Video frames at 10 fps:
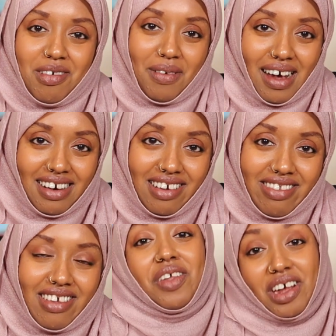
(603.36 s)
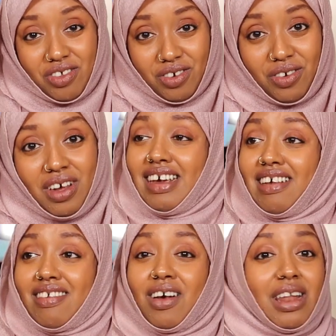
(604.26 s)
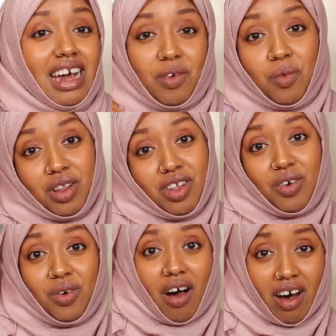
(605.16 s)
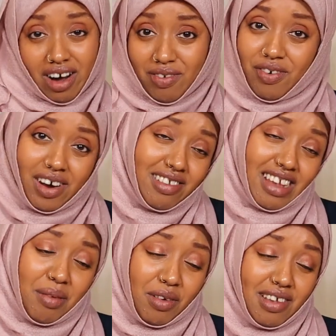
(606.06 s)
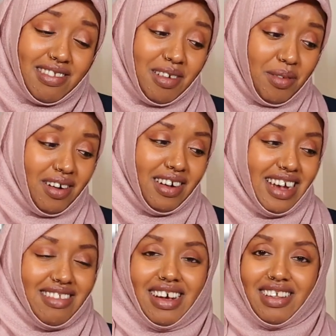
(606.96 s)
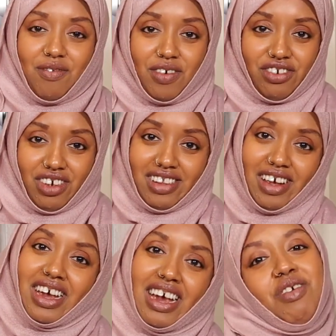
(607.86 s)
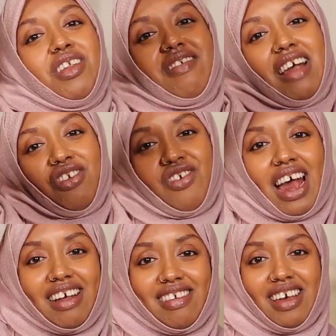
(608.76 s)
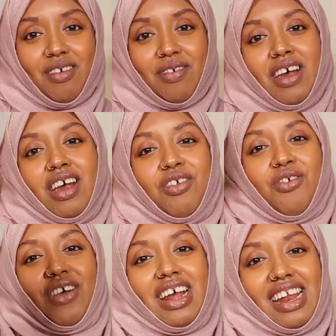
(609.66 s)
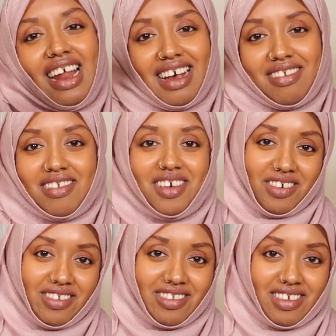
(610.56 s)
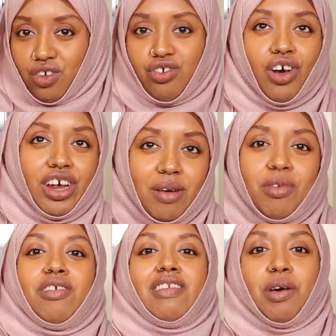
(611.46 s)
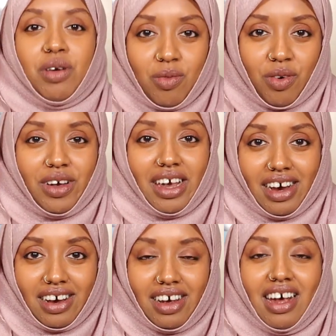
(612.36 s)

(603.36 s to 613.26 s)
suppliers, what they do is, like when you are a first-time customer, it's like they're efficient. They give you these attractive, really nice deals. You join them, you stay with them for a year